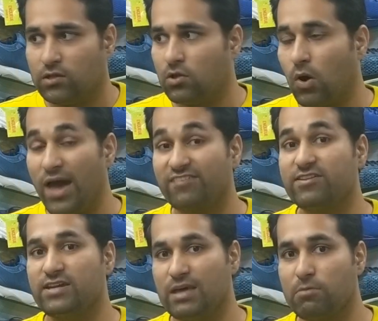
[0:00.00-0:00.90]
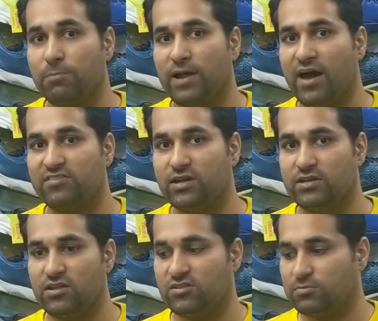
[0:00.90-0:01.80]
Now, as the name implies, it
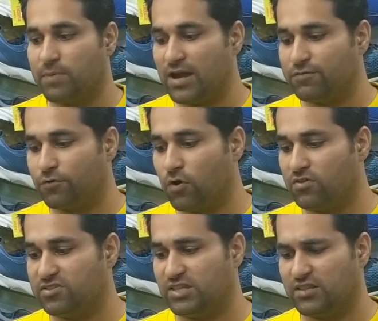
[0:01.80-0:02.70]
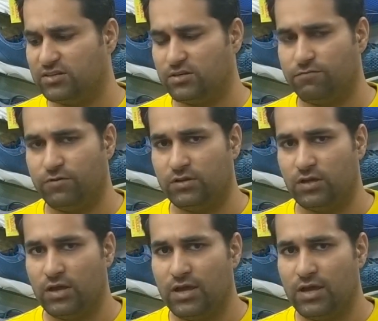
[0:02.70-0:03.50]
is meant for sensitive feet,